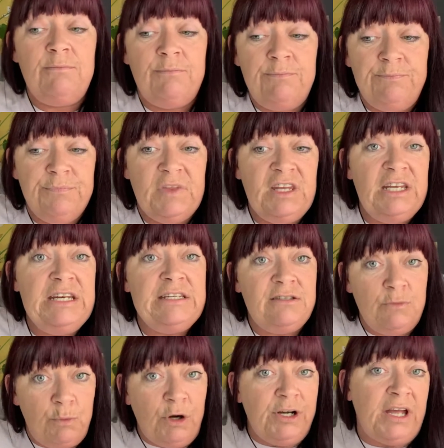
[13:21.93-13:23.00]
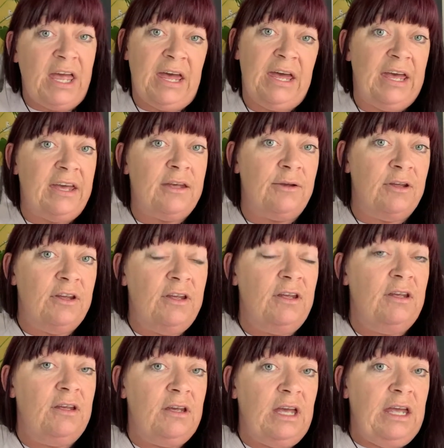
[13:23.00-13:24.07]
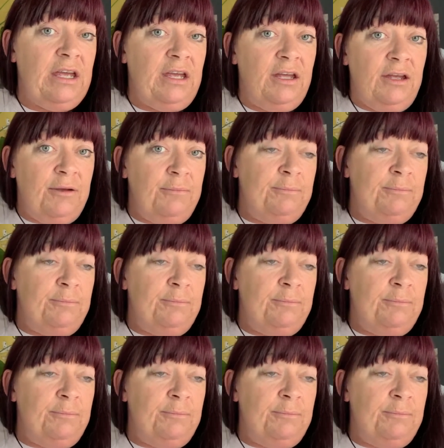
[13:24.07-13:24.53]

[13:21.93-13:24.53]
sometimes I don't even have half a dozen